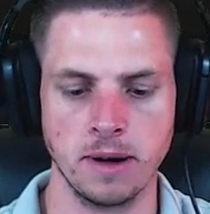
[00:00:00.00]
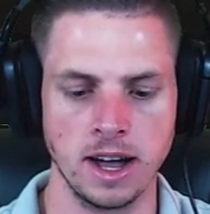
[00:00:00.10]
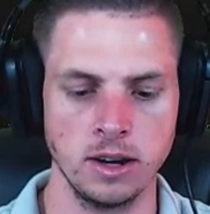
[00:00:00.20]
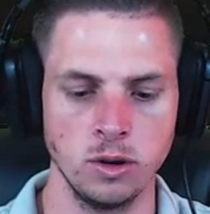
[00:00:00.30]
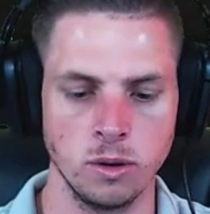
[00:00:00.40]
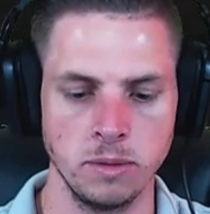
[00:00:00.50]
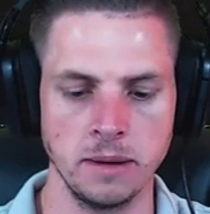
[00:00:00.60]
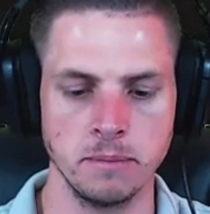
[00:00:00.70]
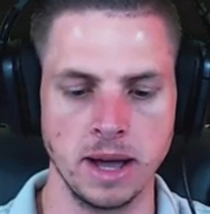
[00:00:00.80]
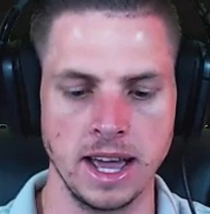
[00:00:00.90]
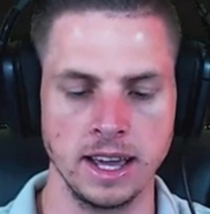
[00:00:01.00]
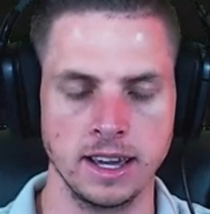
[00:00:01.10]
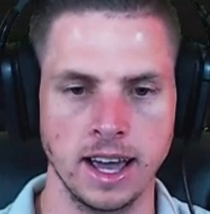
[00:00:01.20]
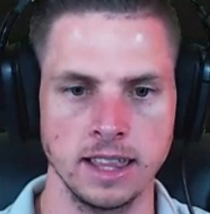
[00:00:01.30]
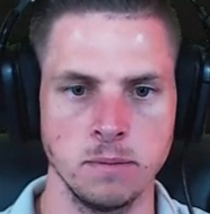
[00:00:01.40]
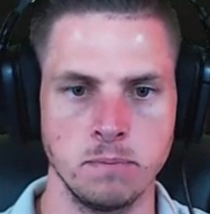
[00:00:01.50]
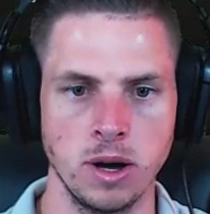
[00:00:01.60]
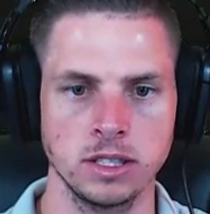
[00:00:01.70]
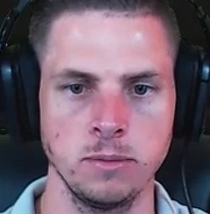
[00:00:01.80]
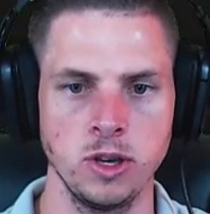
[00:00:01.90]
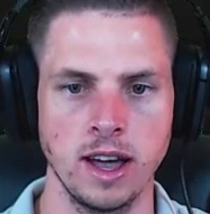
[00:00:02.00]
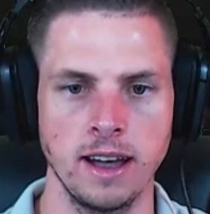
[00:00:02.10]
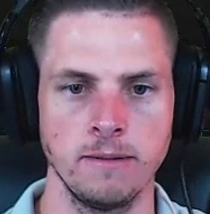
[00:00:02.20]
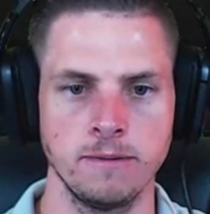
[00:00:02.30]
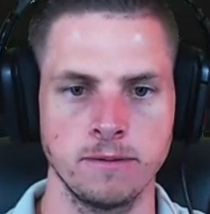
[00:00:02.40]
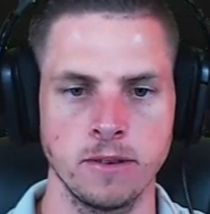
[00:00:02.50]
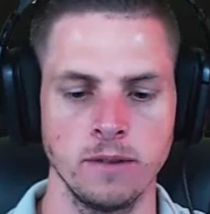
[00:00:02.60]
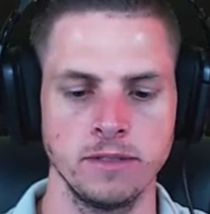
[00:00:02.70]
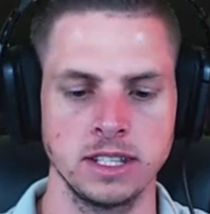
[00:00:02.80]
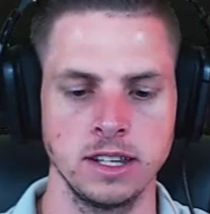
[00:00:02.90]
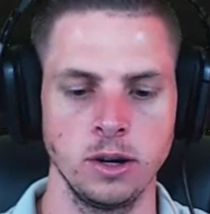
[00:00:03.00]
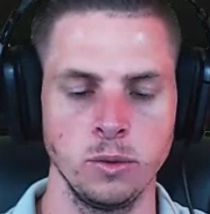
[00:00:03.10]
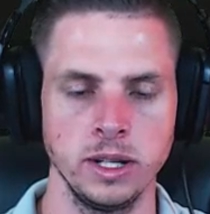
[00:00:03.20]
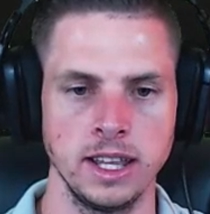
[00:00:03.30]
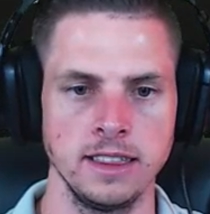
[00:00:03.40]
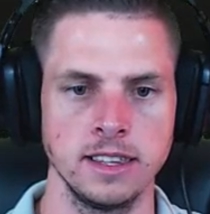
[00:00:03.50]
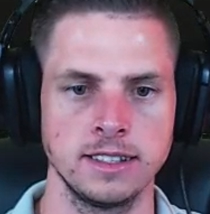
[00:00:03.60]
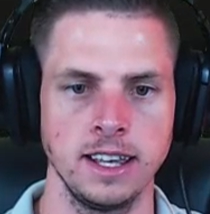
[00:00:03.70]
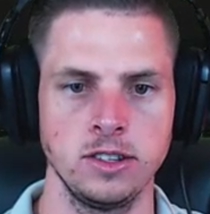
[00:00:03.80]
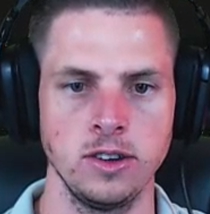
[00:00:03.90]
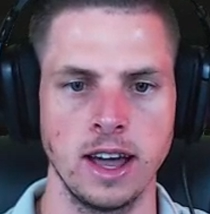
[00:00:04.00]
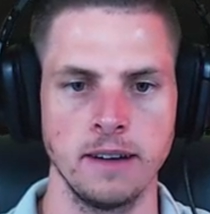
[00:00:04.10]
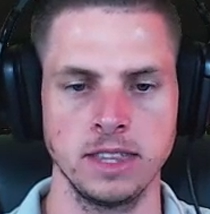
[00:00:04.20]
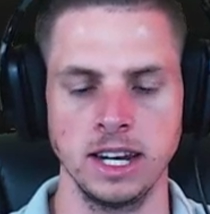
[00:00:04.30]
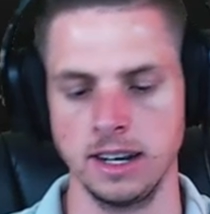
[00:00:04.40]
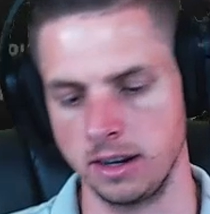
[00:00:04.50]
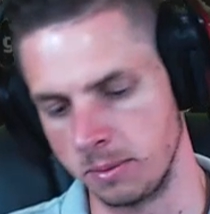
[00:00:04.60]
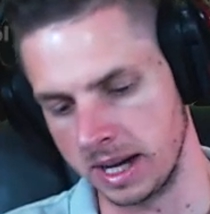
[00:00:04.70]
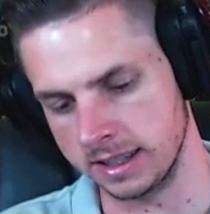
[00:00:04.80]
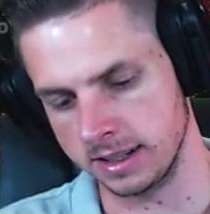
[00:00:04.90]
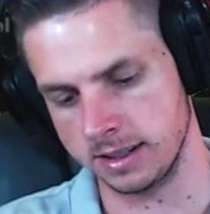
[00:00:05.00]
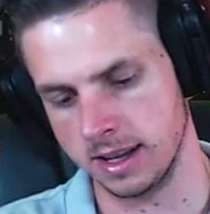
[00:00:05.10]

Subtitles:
I normally make at the bottom you have of the steering wheel, in the center you have 3 little buttons.